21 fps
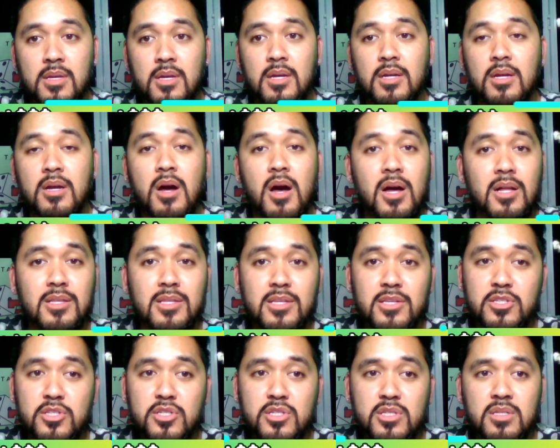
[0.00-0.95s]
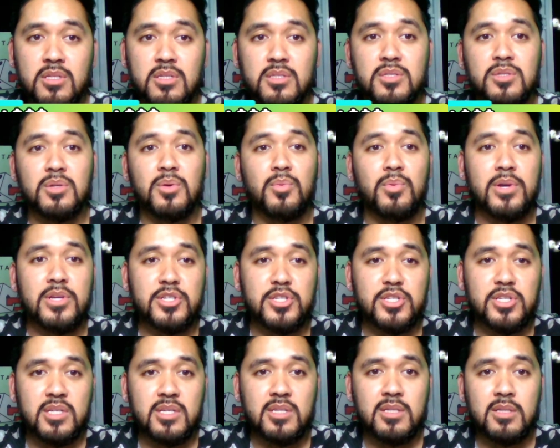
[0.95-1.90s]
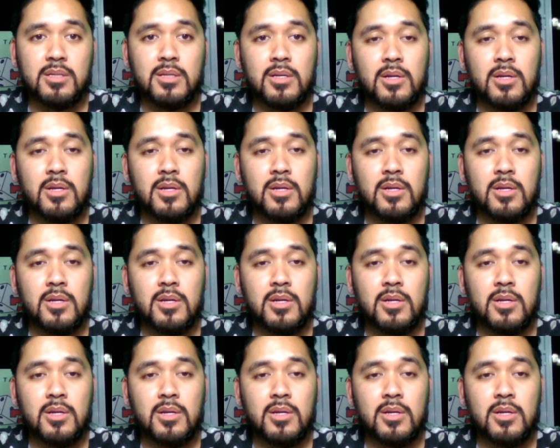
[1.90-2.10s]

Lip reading: college, tuition,